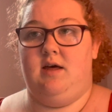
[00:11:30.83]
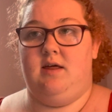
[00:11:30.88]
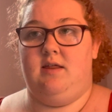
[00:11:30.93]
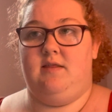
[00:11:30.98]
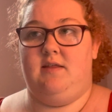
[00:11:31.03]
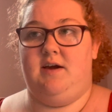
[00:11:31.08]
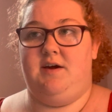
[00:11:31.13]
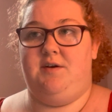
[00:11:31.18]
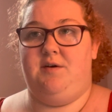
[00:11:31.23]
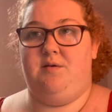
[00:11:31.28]

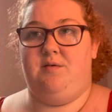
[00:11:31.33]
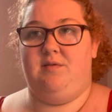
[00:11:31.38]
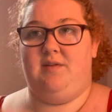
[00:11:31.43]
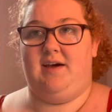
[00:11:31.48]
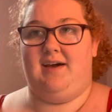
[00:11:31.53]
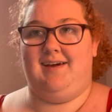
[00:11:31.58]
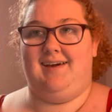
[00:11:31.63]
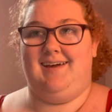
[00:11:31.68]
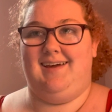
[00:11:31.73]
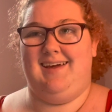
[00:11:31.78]
they don't
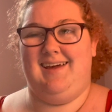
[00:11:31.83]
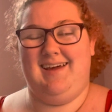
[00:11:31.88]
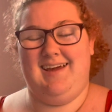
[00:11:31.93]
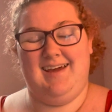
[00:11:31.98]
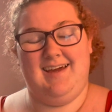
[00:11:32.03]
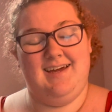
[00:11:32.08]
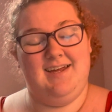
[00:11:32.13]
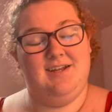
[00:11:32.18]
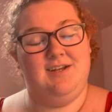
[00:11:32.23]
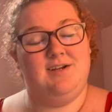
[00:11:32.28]
like
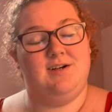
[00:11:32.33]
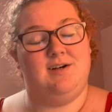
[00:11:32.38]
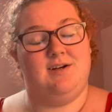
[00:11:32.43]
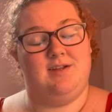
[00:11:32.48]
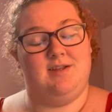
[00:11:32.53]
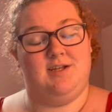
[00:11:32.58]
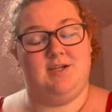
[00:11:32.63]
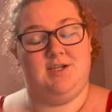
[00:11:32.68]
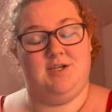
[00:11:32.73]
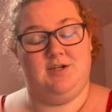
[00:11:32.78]
hinder
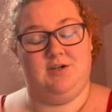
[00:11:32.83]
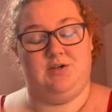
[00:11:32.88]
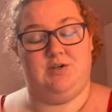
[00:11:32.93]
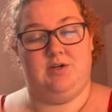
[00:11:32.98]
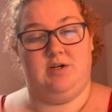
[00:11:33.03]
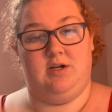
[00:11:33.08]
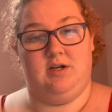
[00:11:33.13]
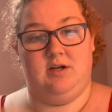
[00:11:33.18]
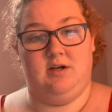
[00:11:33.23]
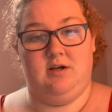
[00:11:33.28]
the
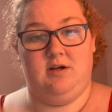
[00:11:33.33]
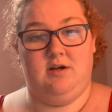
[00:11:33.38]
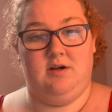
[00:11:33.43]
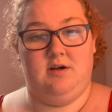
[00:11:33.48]
children